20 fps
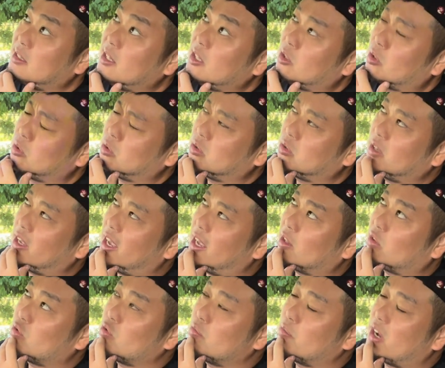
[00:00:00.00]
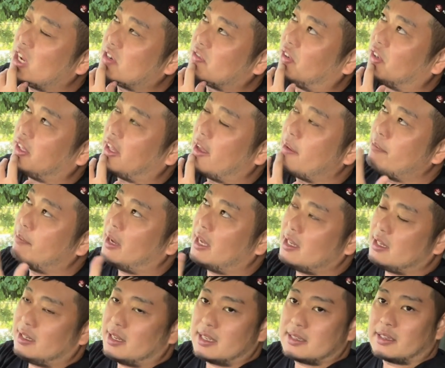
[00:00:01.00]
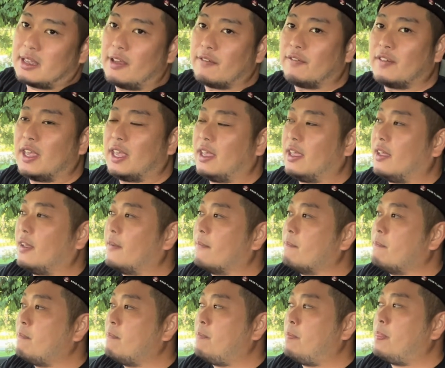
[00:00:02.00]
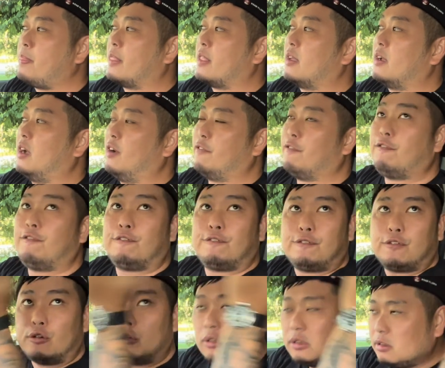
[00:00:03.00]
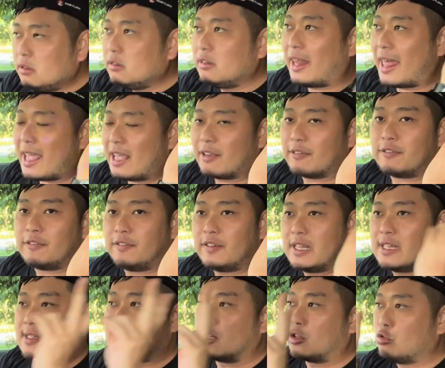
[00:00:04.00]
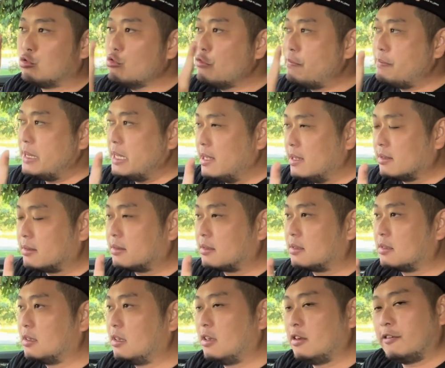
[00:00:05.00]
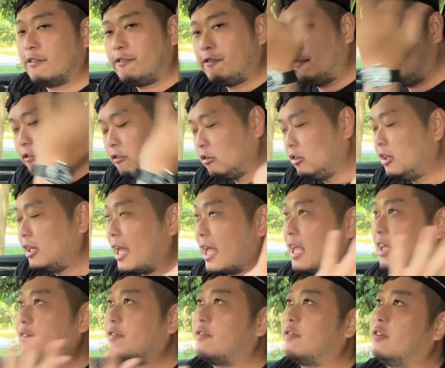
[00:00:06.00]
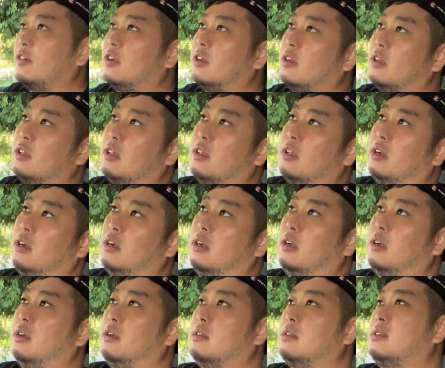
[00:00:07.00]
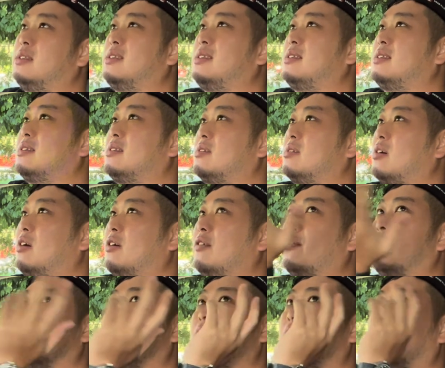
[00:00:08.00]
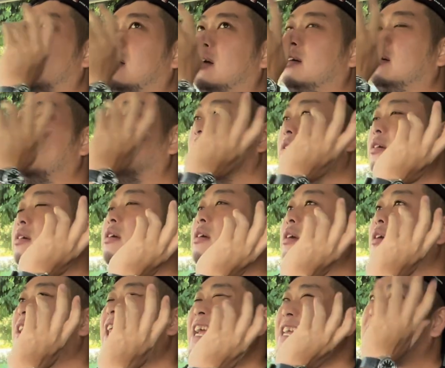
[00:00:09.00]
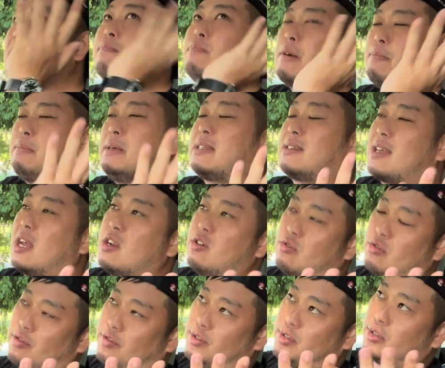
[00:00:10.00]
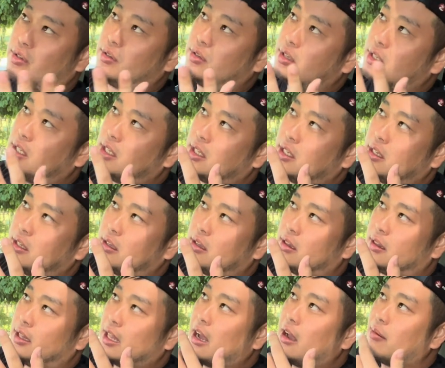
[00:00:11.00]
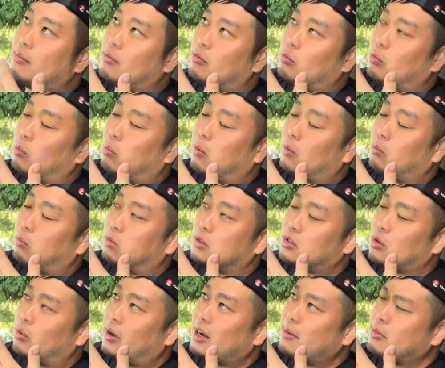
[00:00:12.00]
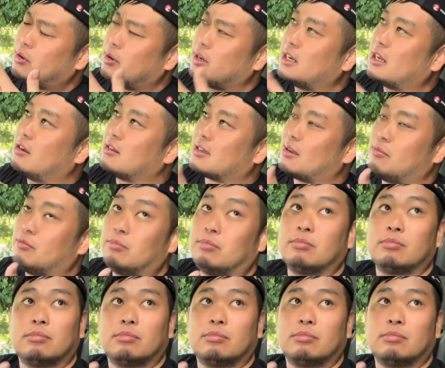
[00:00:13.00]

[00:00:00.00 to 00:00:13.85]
don't care too much for them, but it does have a full length. It's a two-piece full length sort of like it's a proper sunroof. So now what I'm doing now is I'm